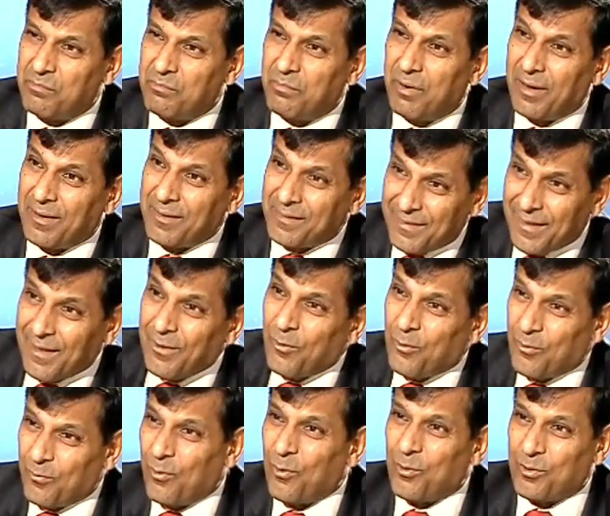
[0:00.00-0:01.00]
by their
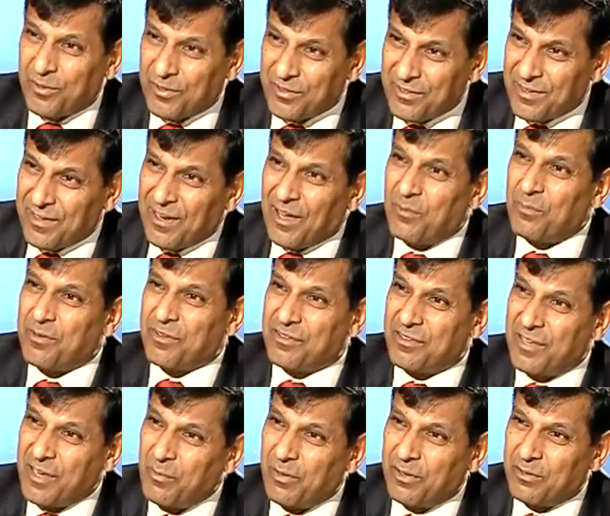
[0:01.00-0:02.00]
own voters and how much
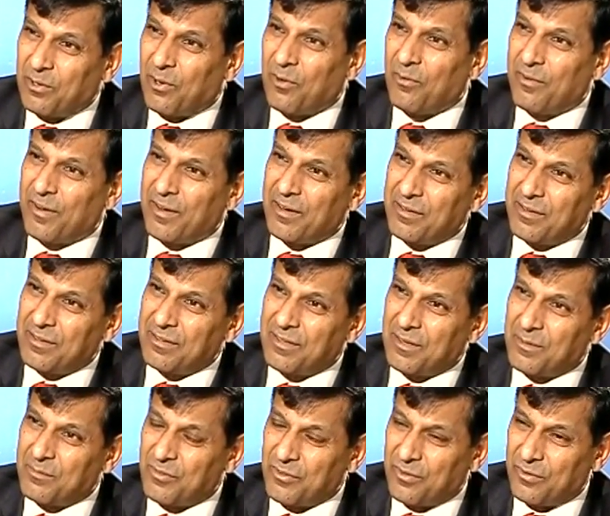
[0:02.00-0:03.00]
they will tolerate in
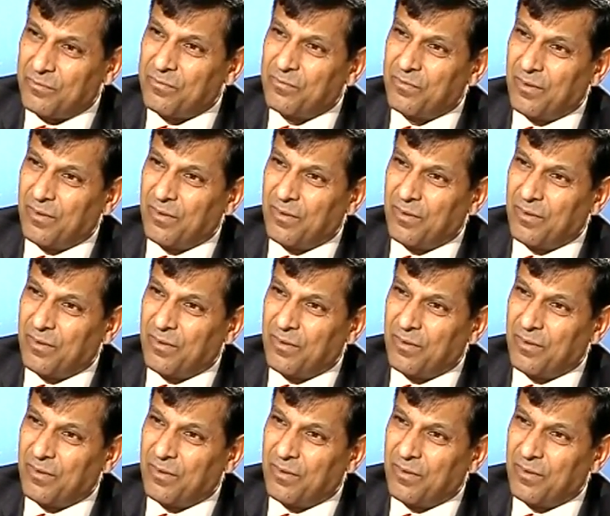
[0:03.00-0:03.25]
terms of